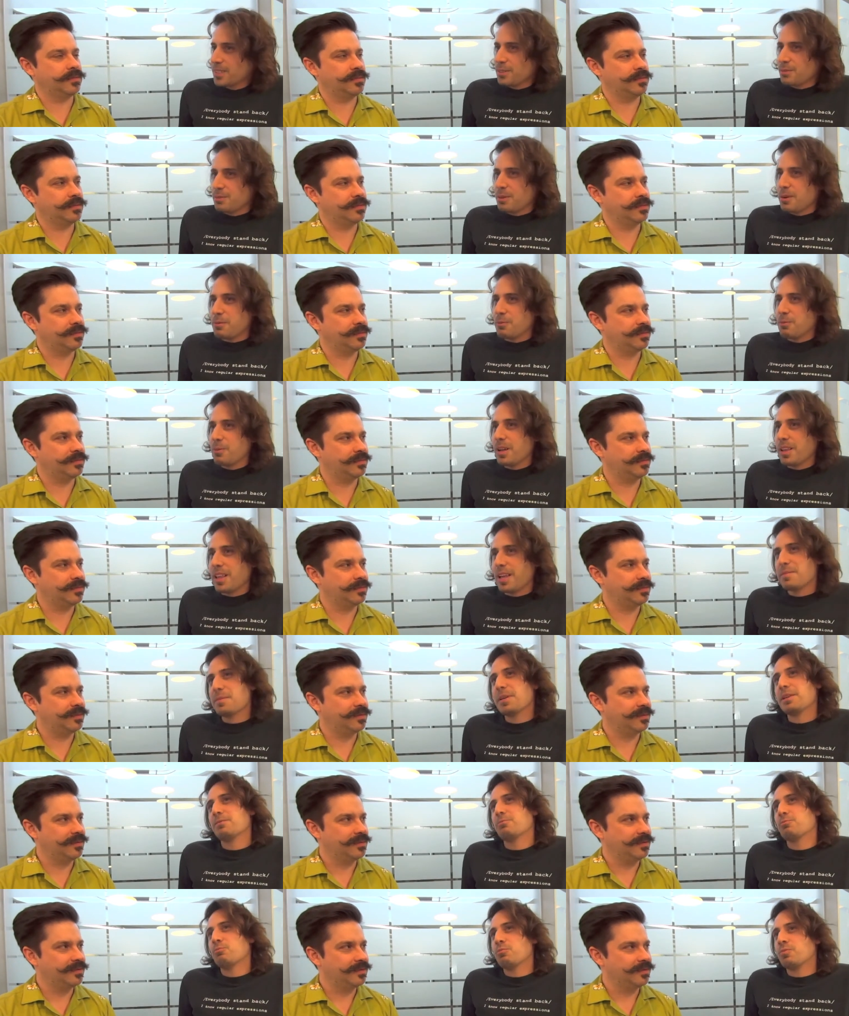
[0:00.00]
Speaker 1: Well, well, I
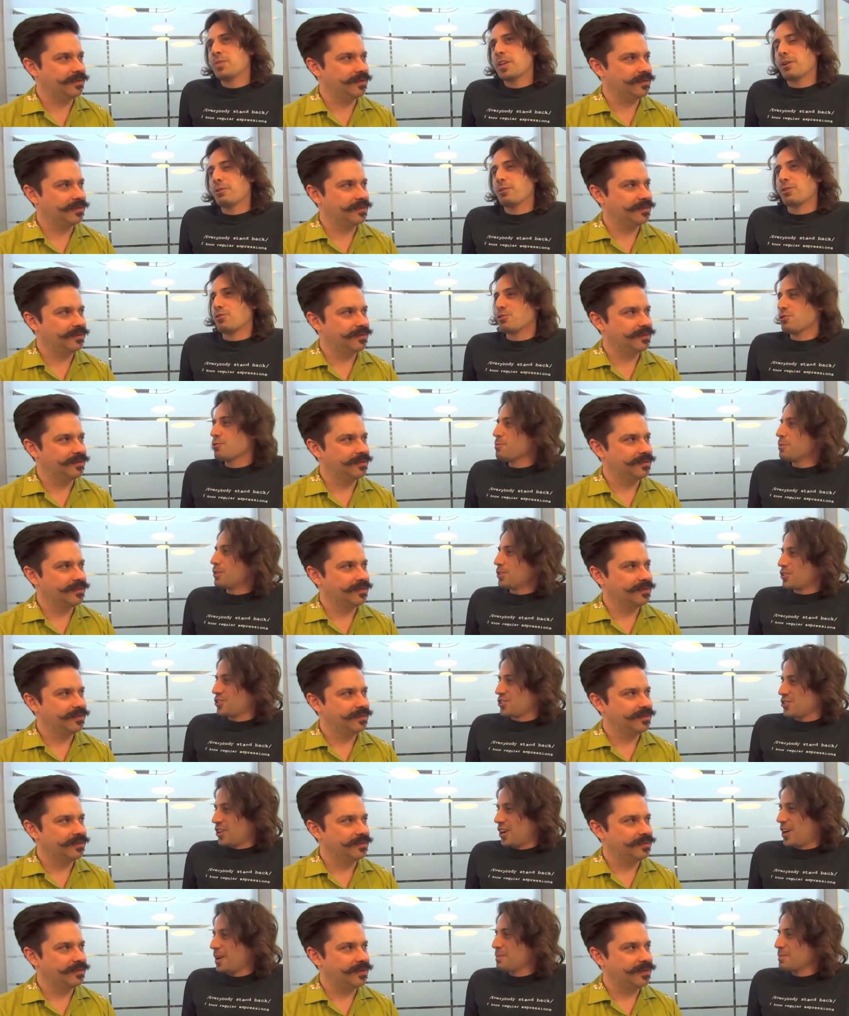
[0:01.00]
mean, there were Drupal
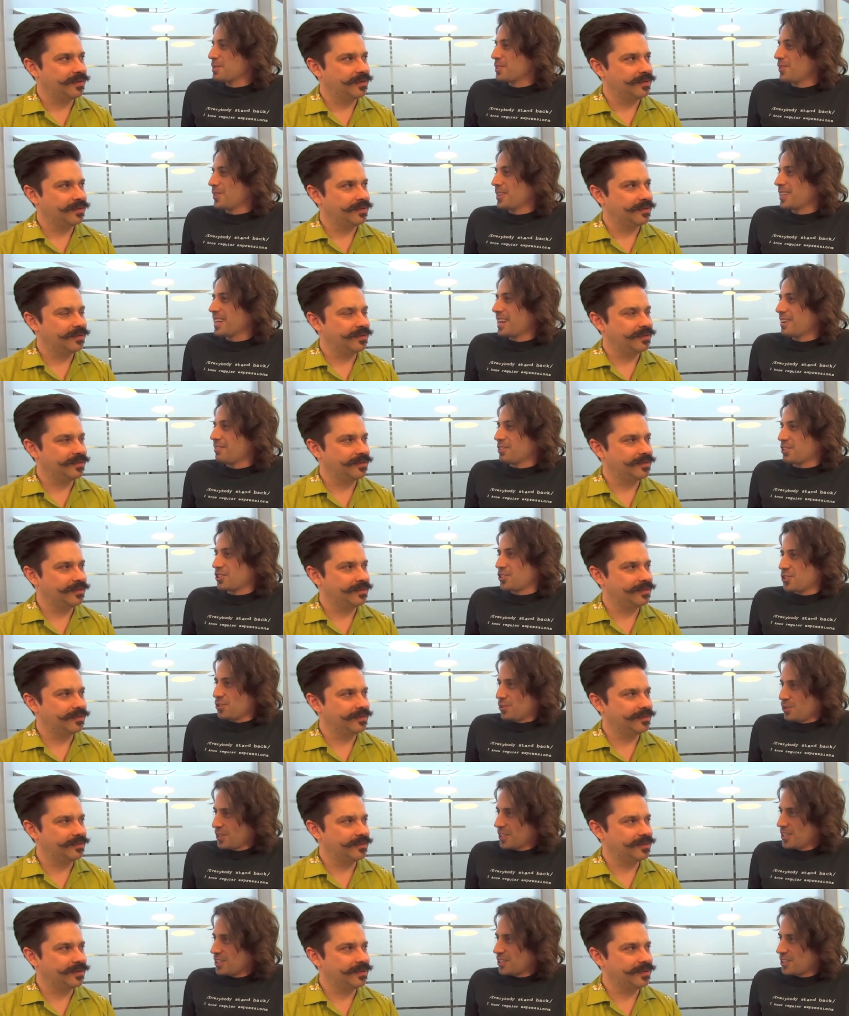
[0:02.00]
shops, so I didn't have a
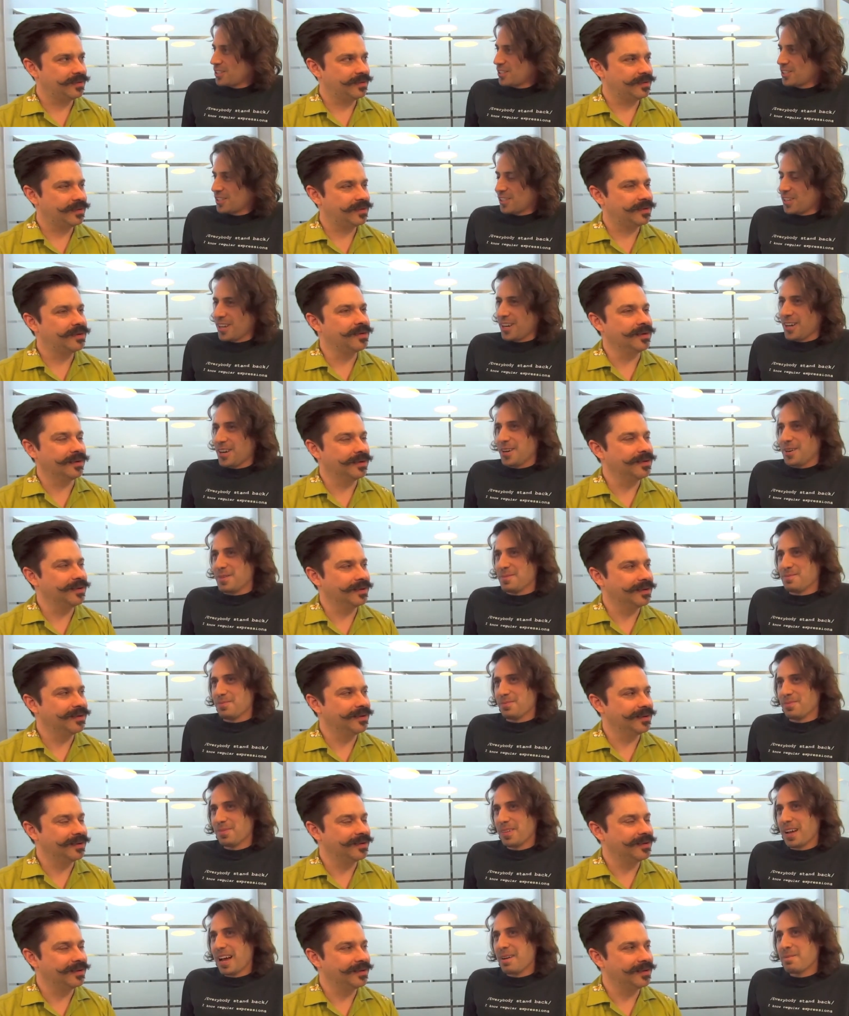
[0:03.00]
choice.
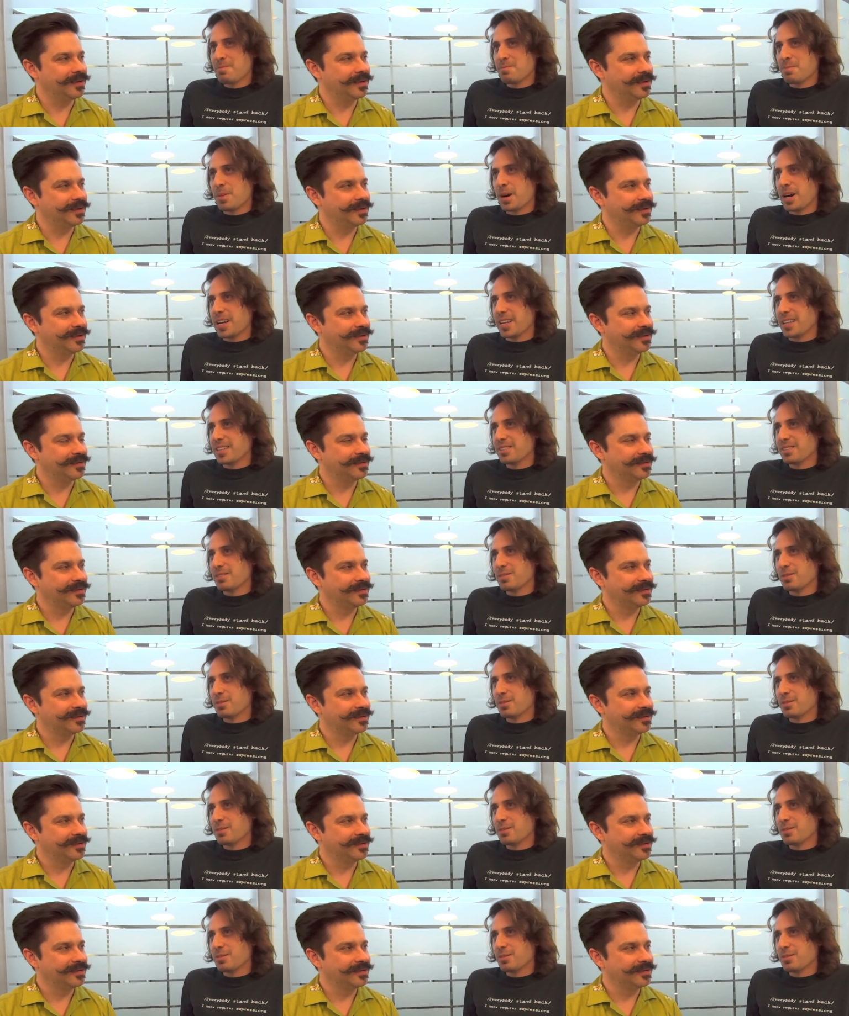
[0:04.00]
Um, but